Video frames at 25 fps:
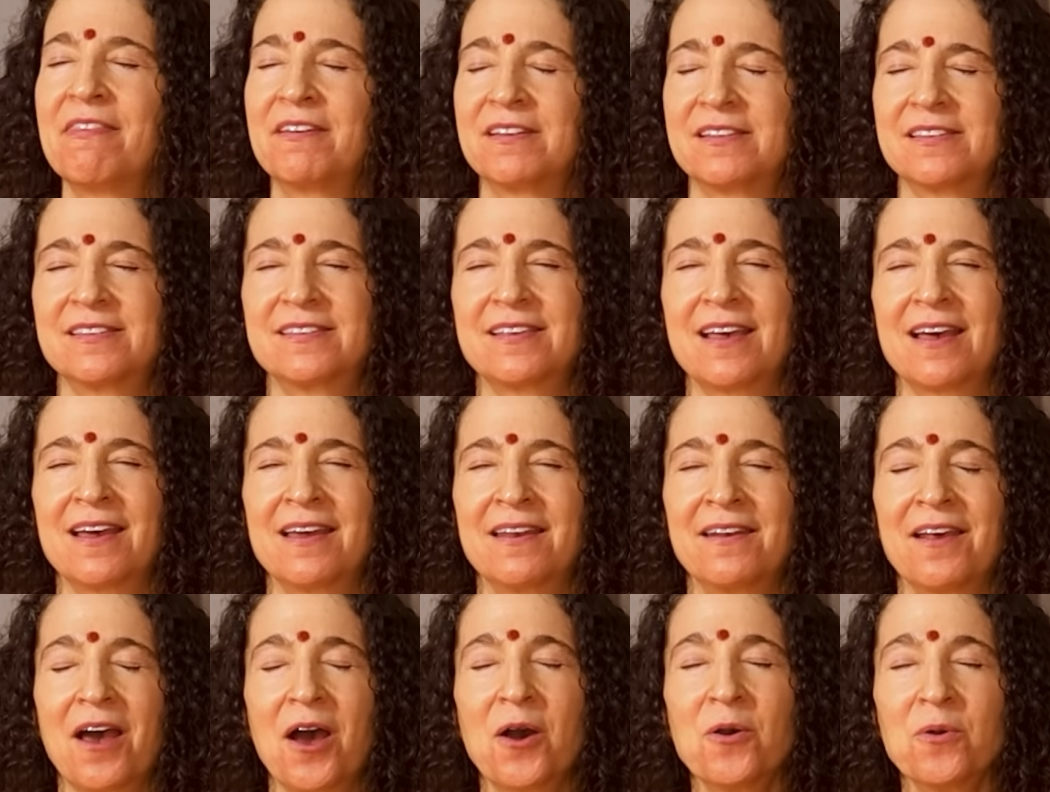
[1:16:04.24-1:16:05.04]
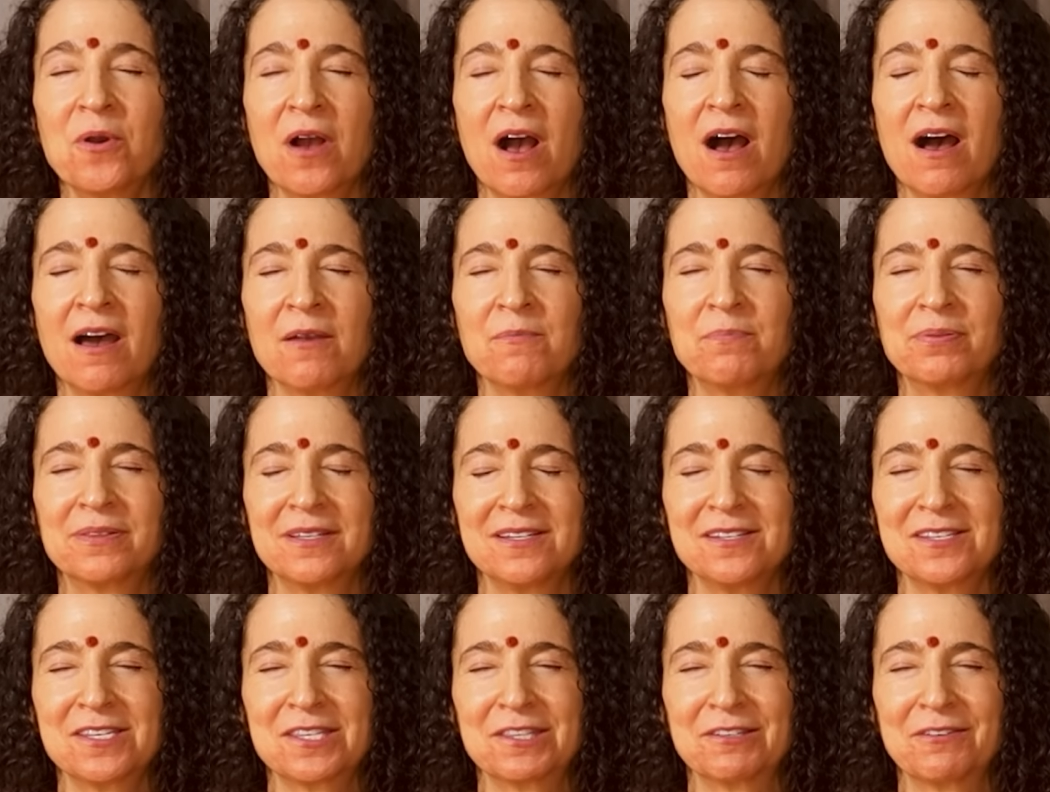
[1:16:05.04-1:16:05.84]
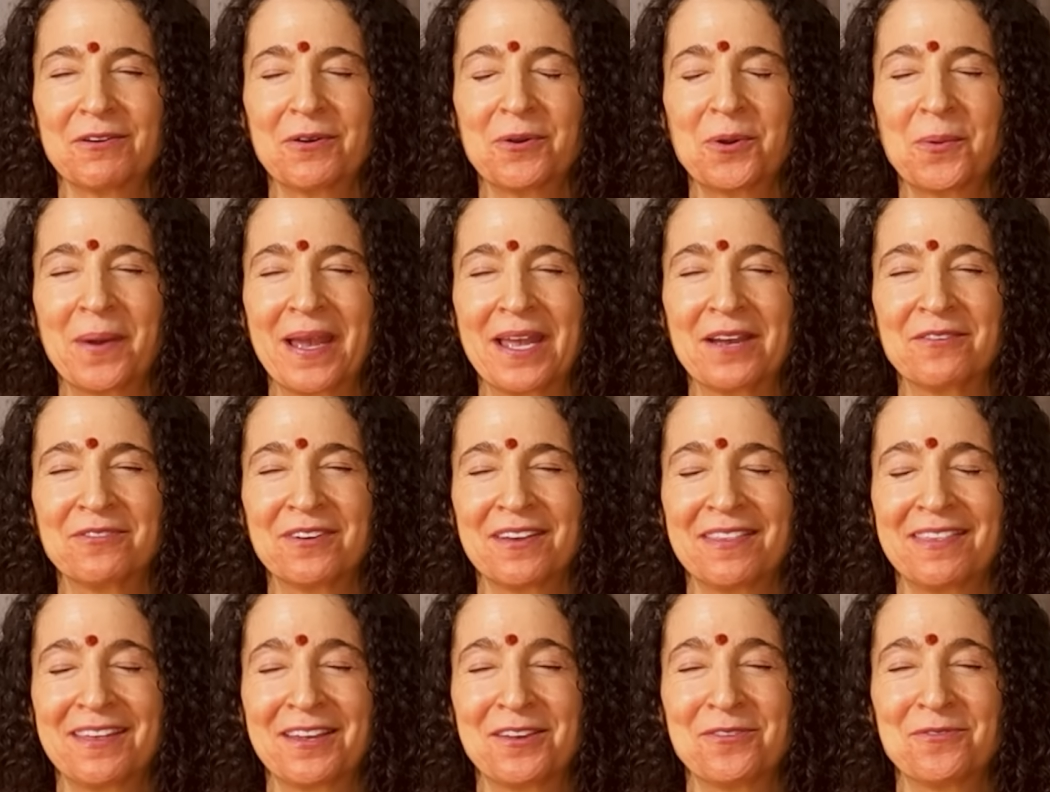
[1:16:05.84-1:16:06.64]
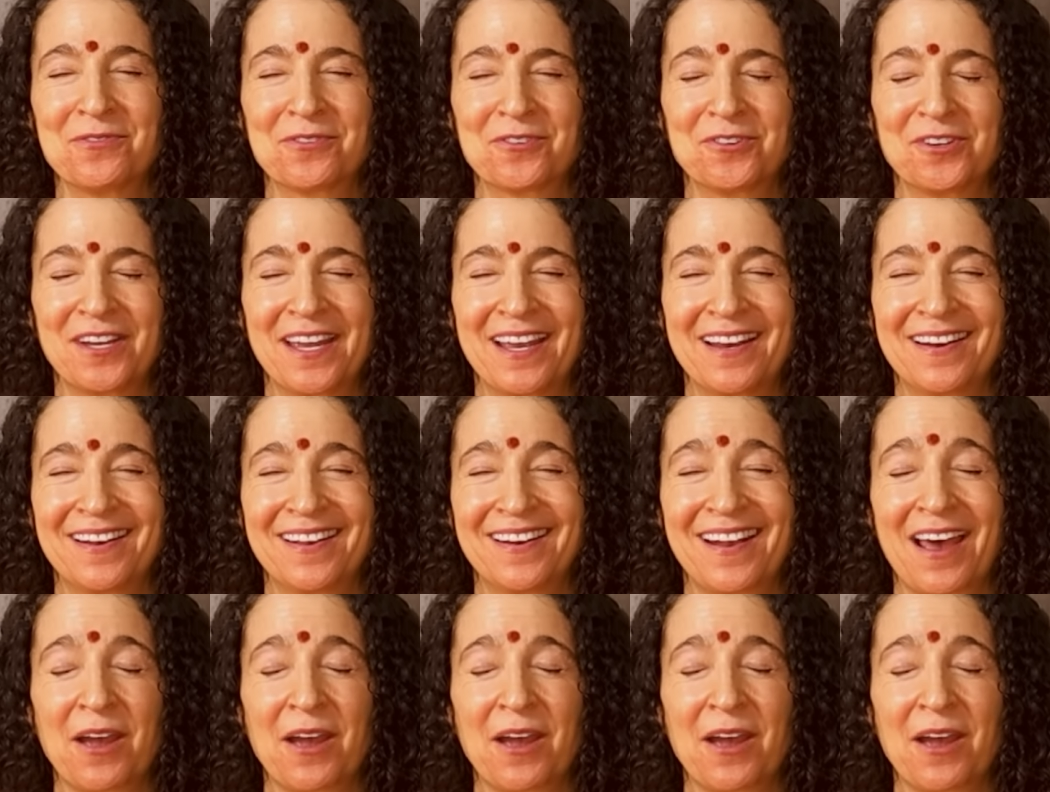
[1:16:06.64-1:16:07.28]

that said, oh God, please throw away everything you've created.